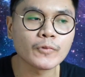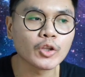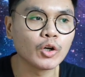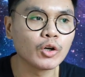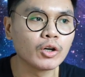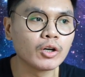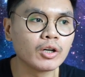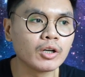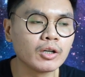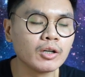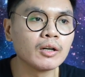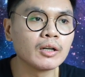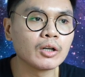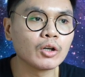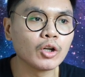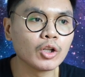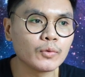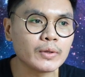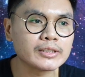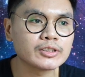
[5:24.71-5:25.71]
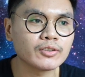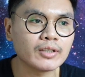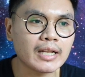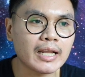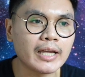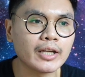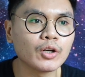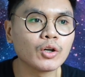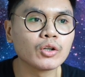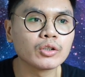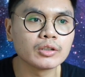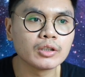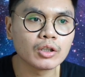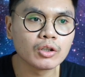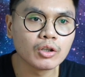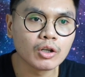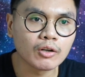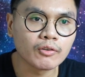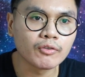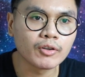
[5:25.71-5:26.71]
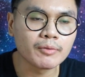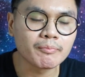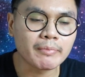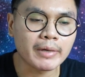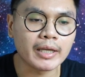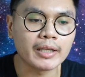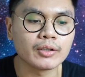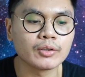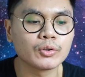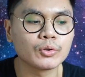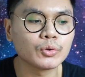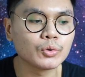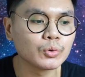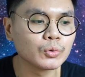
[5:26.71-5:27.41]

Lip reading: or always relying on the government